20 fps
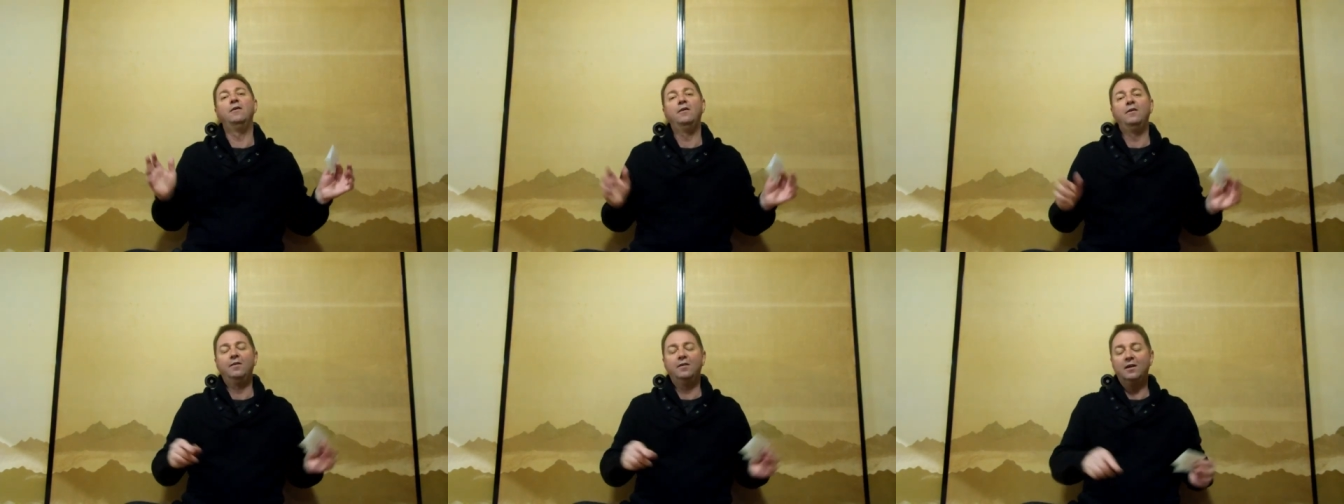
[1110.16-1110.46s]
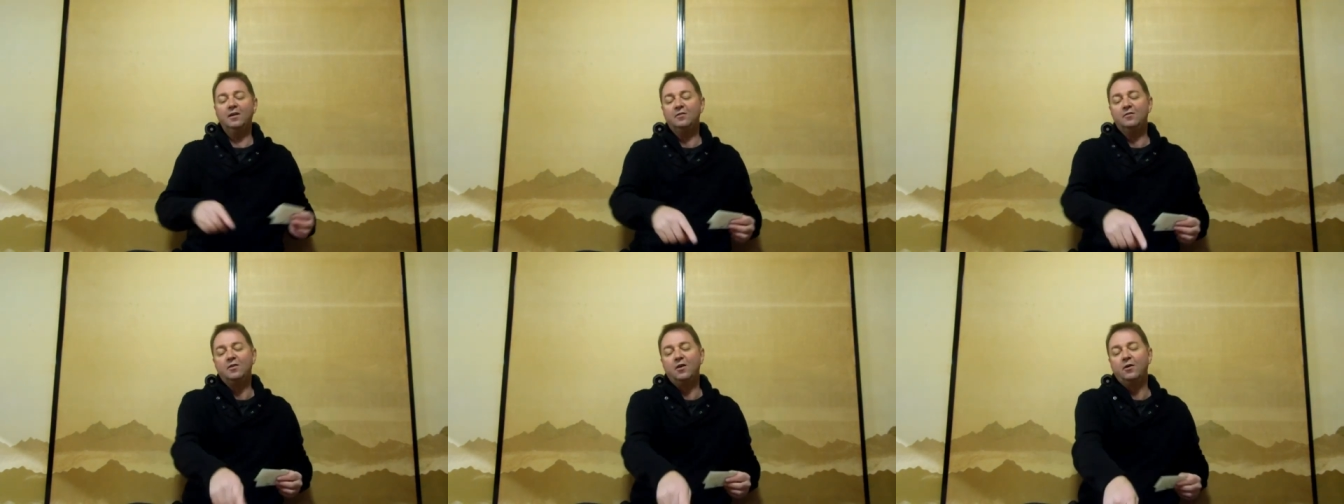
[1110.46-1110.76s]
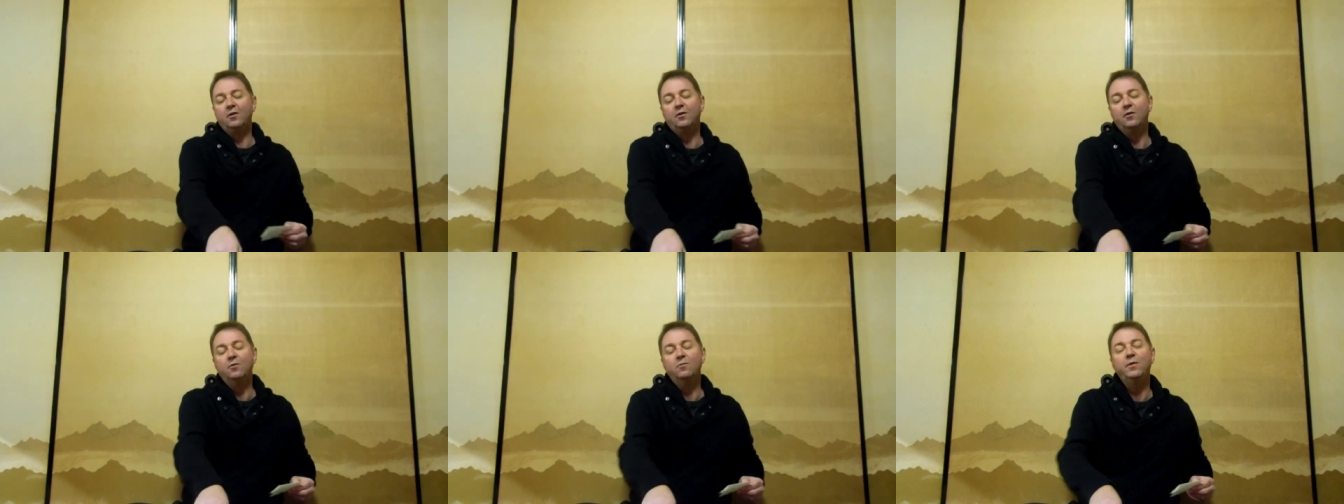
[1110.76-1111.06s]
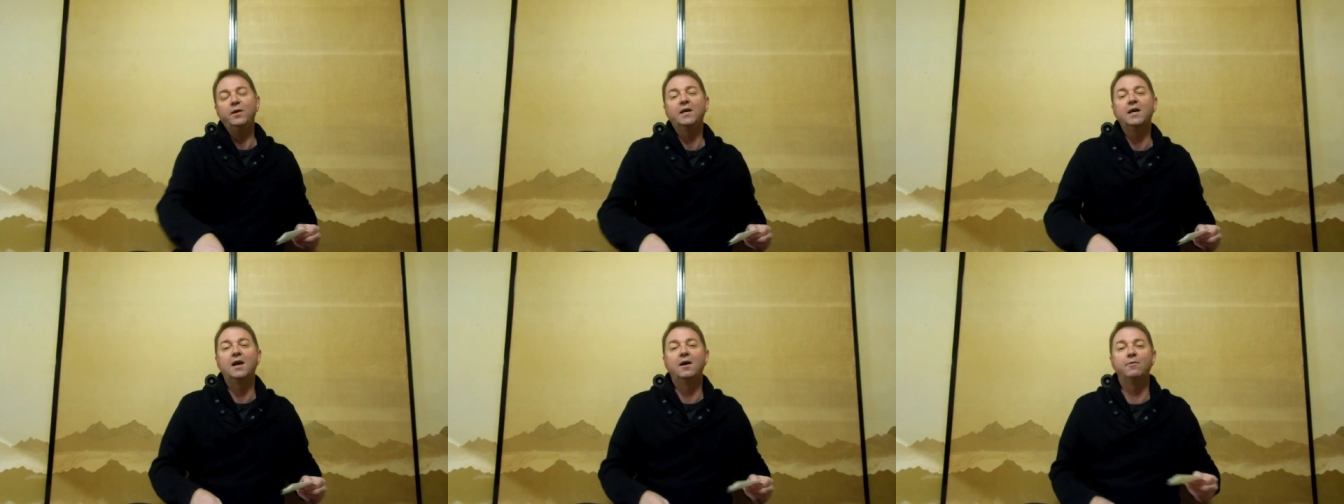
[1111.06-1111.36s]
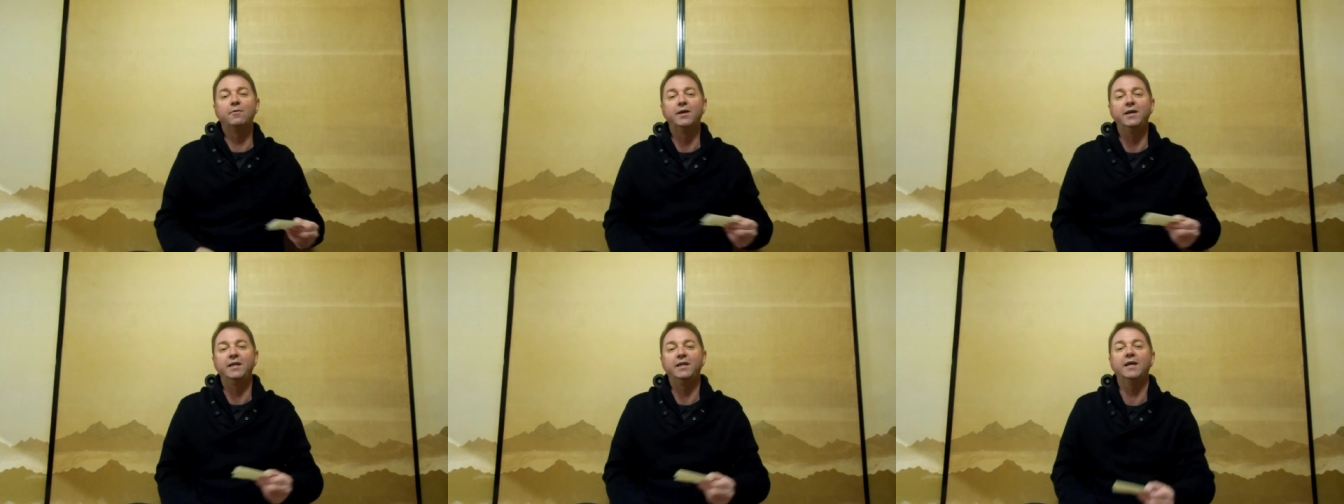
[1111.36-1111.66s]
That's no good. We can't
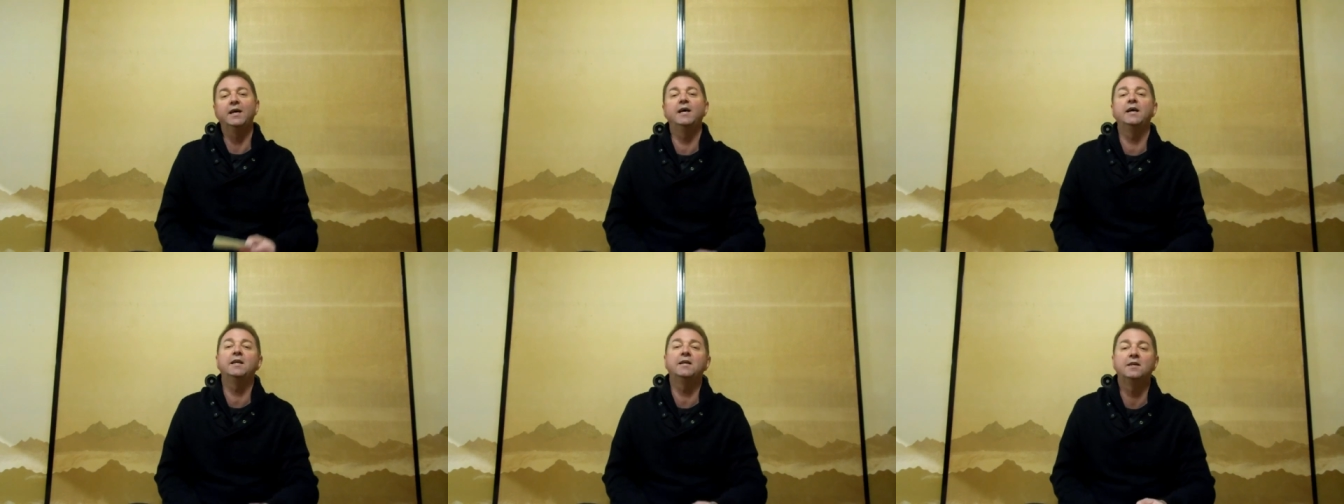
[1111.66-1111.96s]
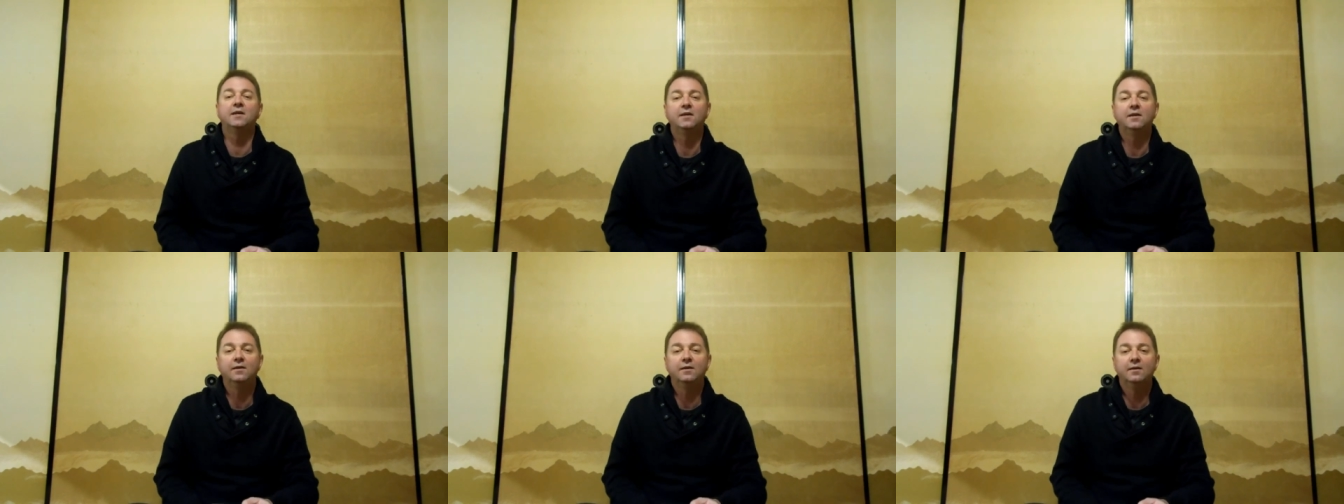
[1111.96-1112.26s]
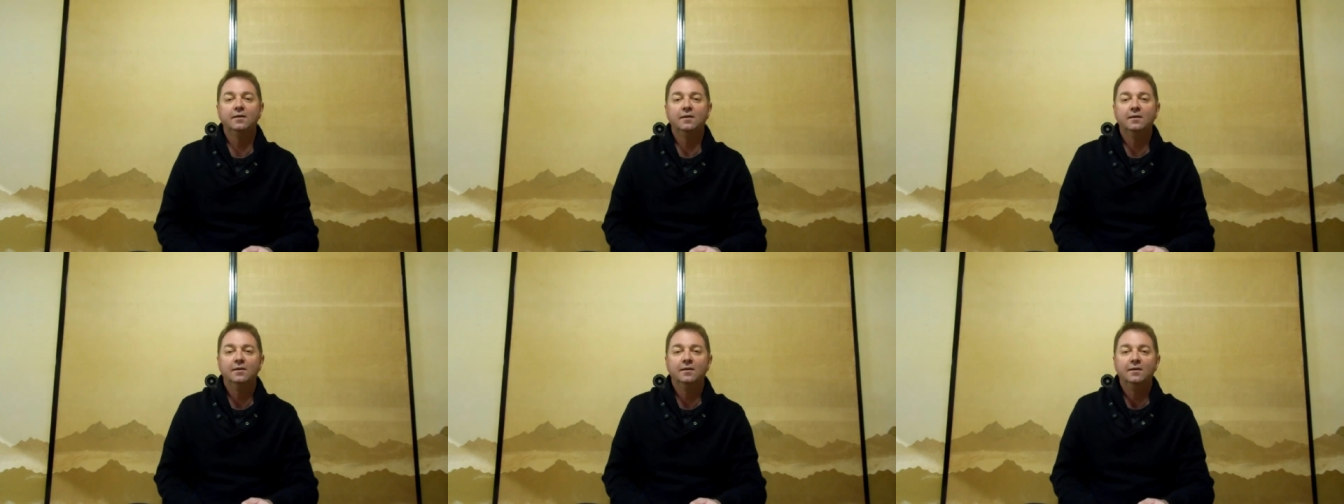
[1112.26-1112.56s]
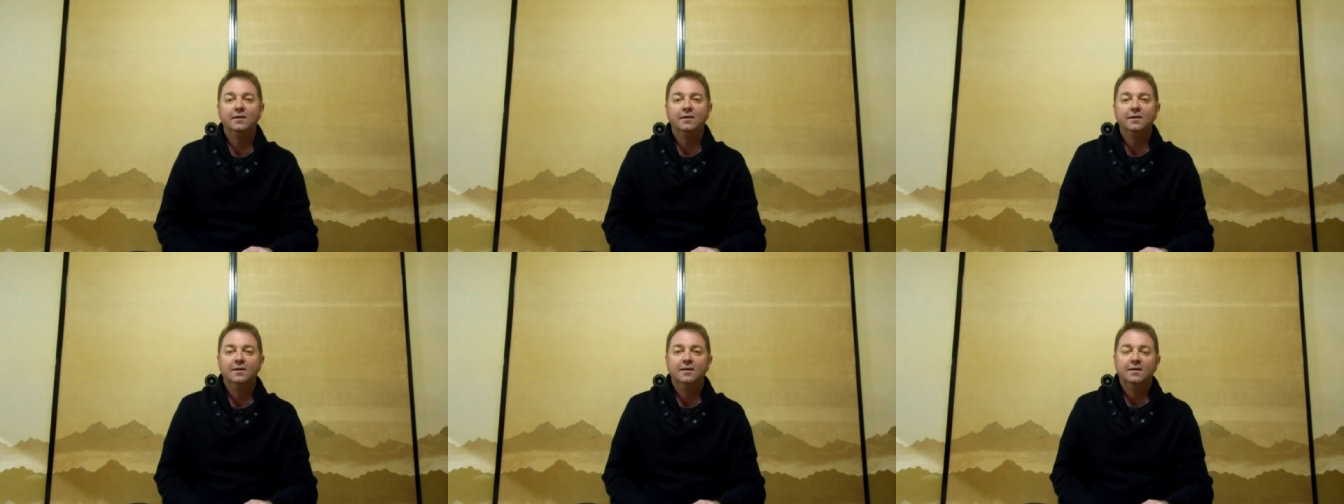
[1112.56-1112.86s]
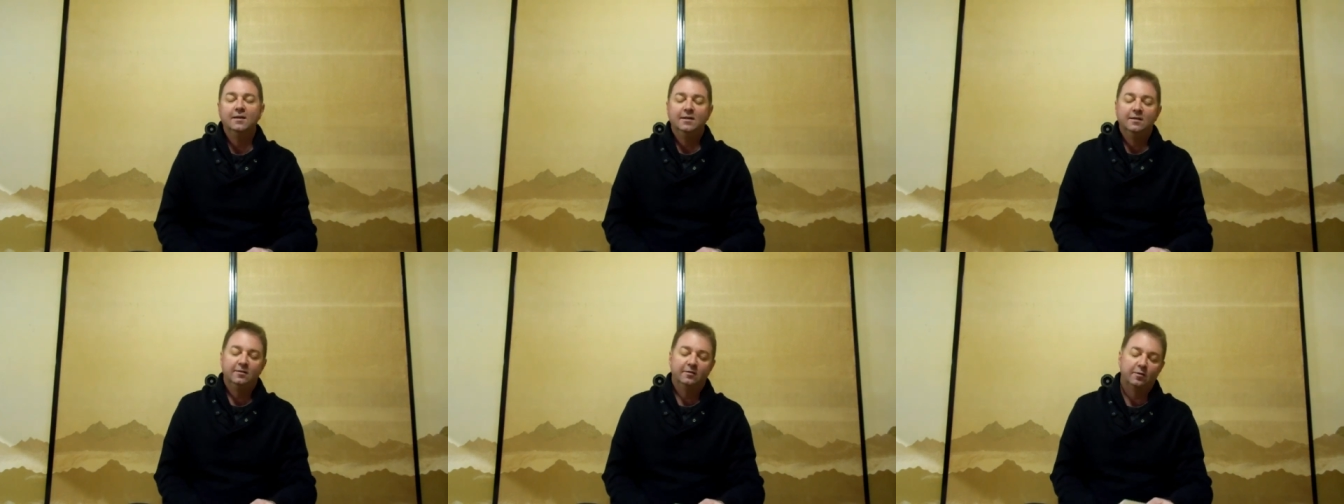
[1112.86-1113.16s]
read that.
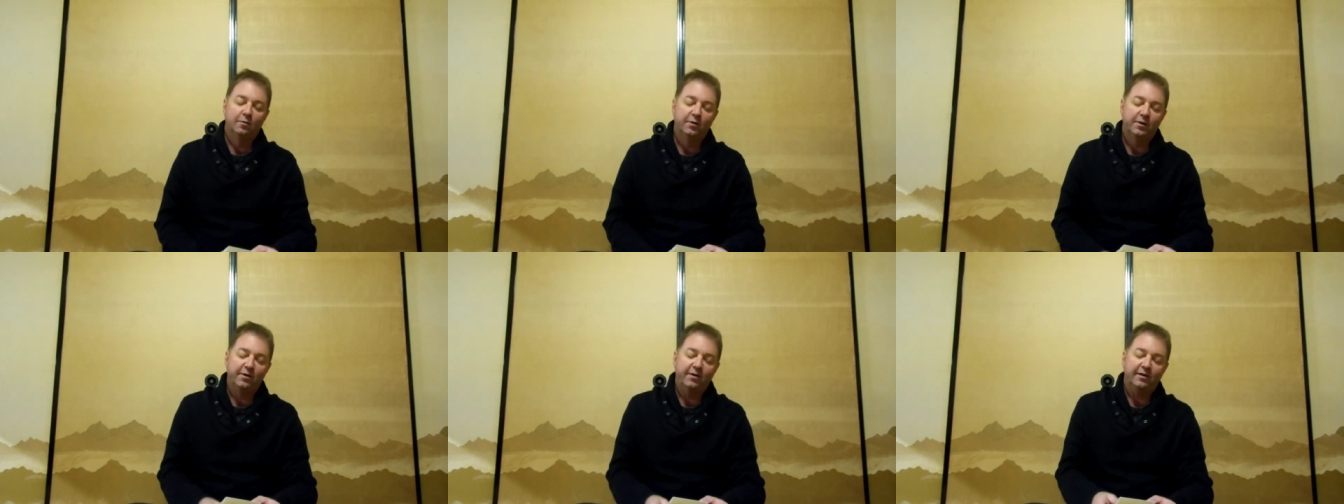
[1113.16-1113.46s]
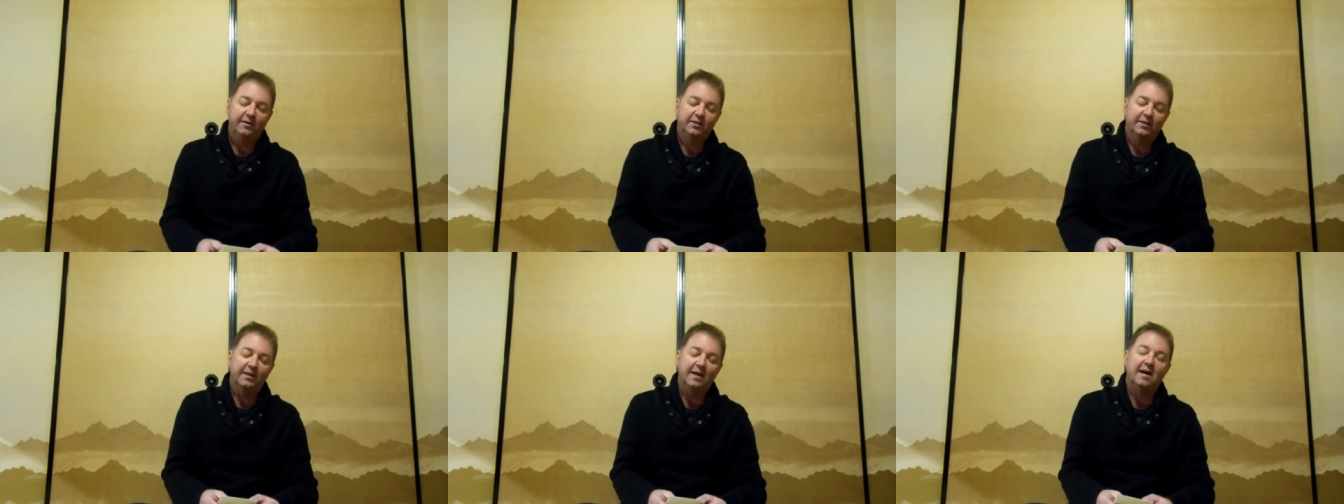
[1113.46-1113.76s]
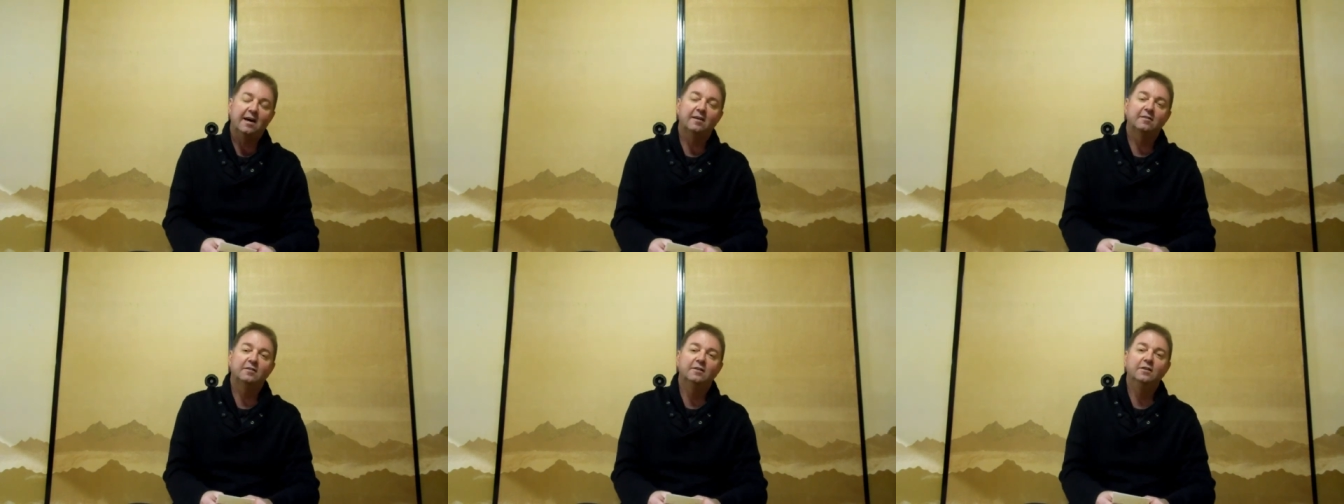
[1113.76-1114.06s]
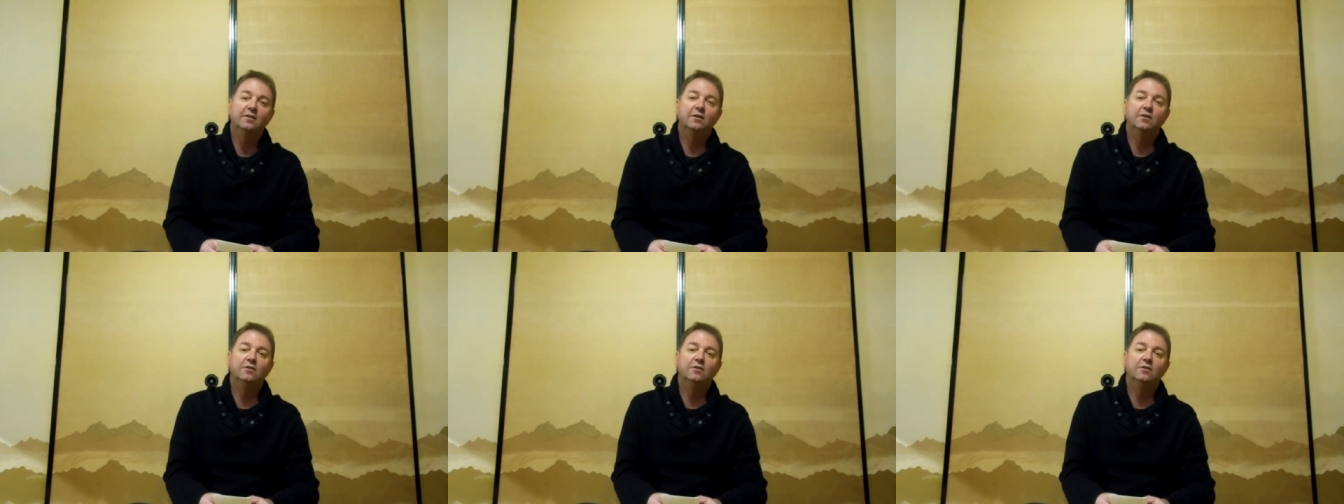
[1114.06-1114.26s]
So what they're actually asking you